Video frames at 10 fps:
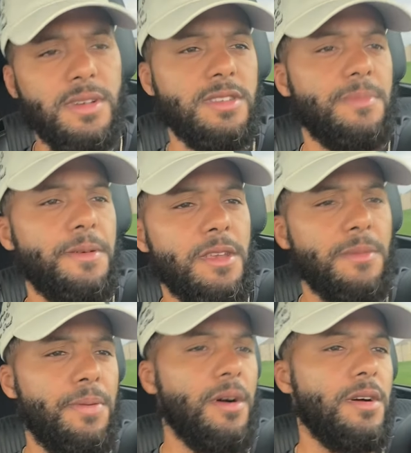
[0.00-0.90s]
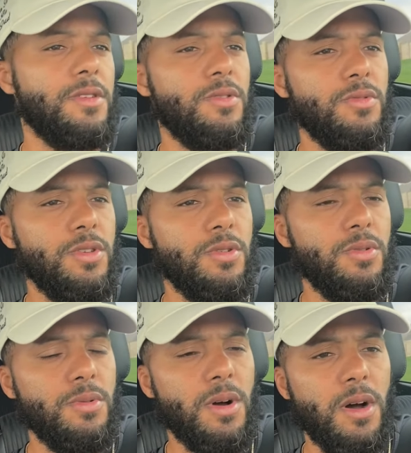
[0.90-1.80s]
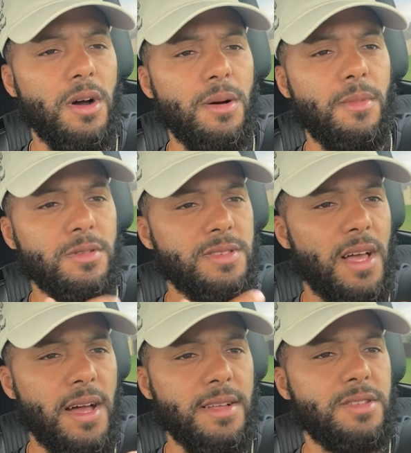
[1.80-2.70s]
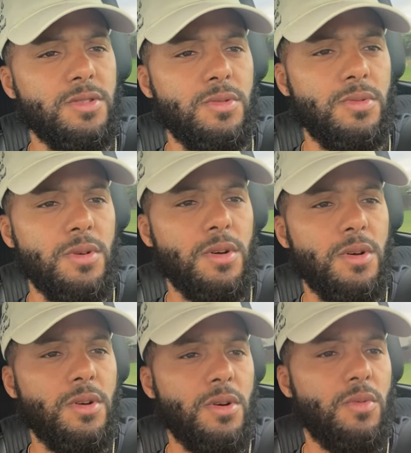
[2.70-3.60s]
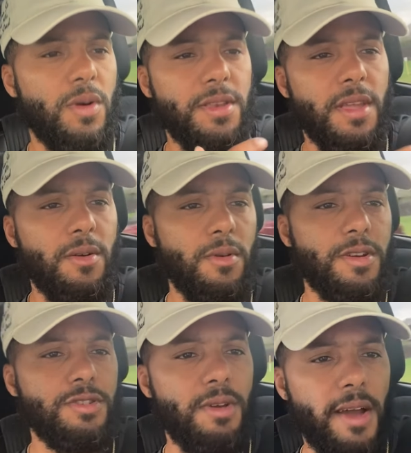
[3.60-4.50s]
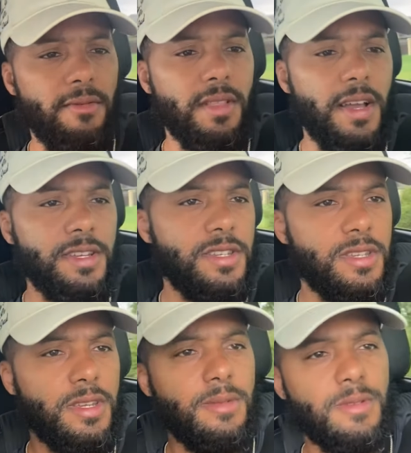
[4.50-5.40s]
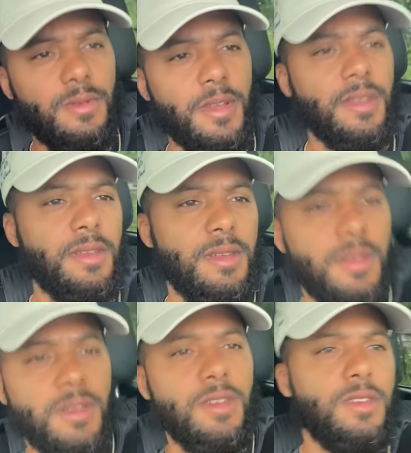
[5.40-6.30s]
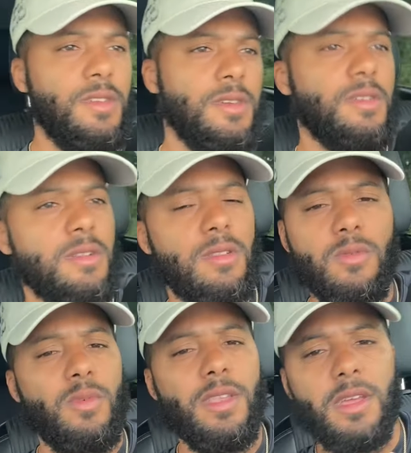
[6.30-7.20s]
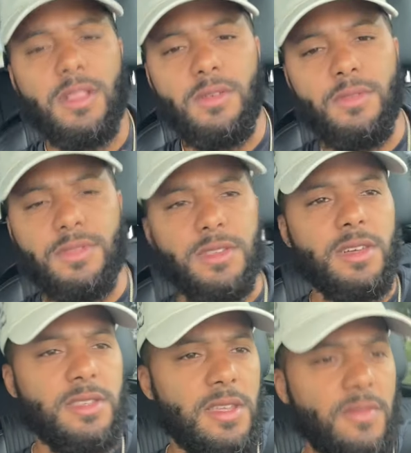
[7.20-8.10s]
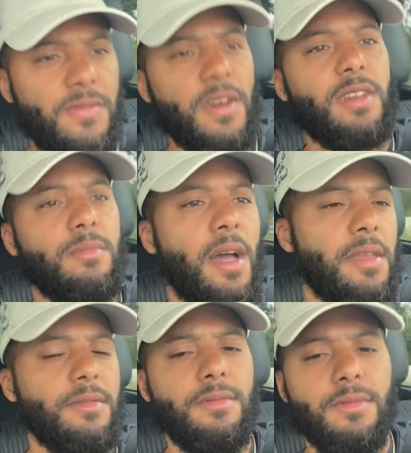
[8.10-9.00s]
depending upon who you are signed to, what networks you have relationships with, winning and losing doesn't even fucking matter.